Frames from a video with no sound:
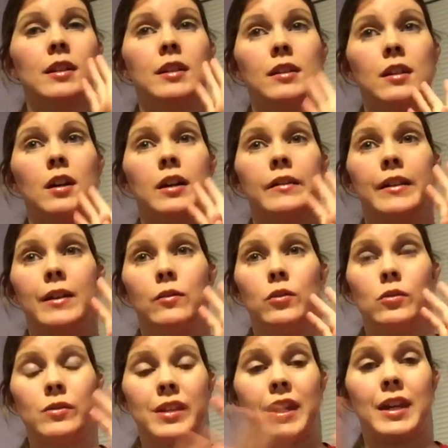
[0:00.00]
and on
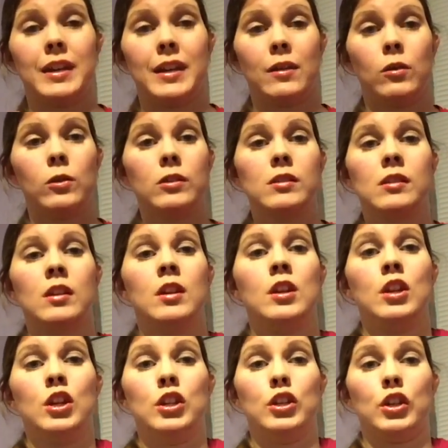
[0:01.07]
those handholds,
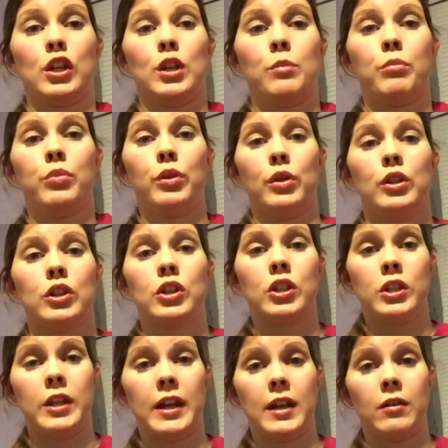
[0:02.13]
you're going to push
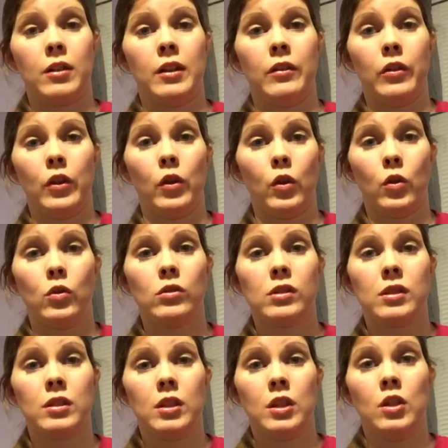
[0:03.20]
down on
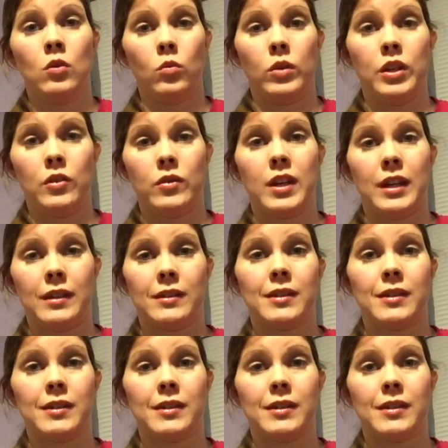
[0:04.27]
those when you take a